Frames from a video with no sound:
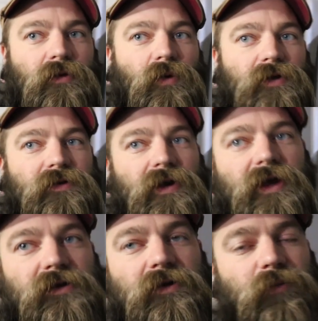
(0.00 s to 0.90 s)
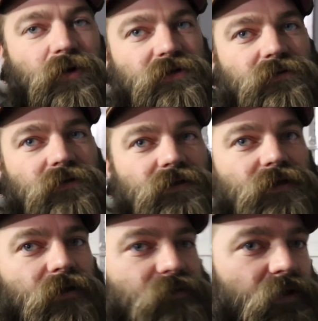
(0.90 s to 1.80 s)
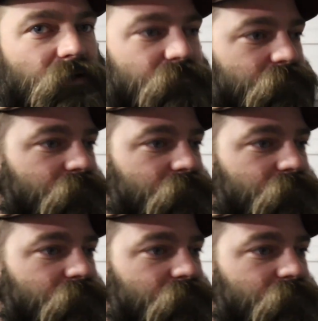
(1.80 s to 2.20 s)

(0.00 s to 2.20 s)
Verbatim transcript: the welder and compressor at the same time.